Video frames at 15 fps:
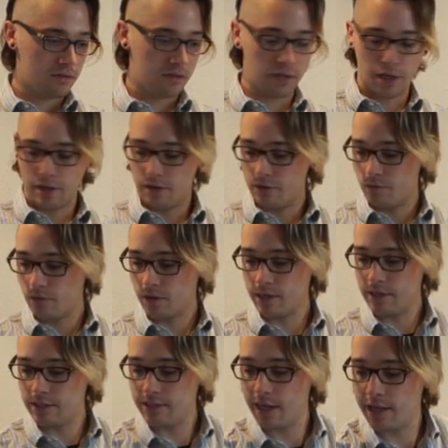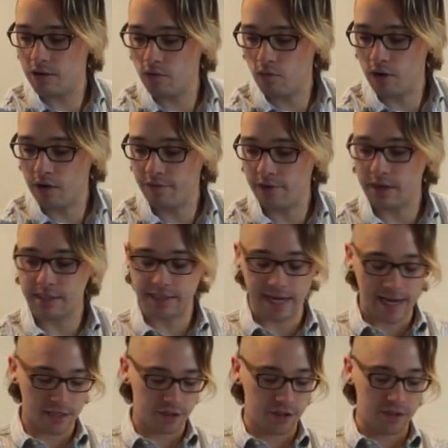So we're going to take one of our
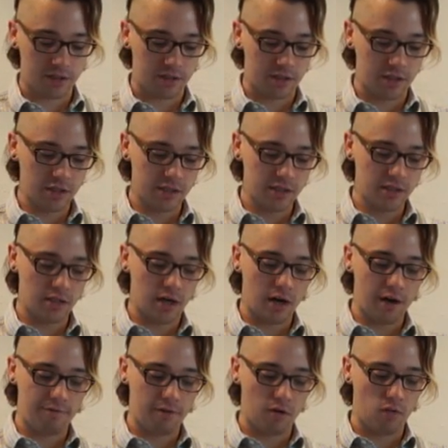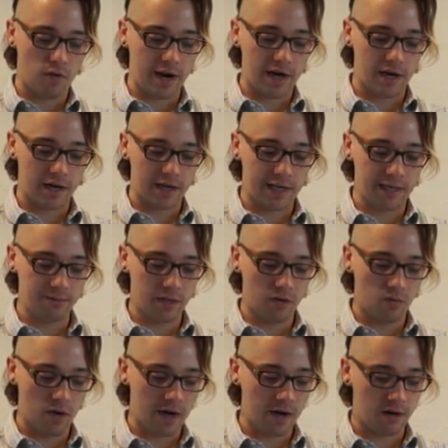dashes just to start off our wire. It keeps
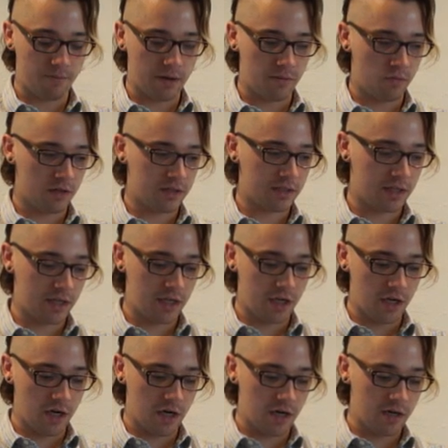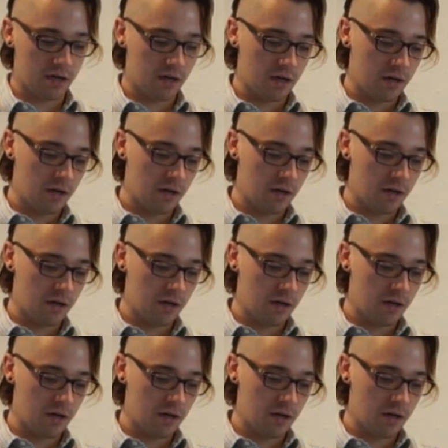our wire a bit more secure.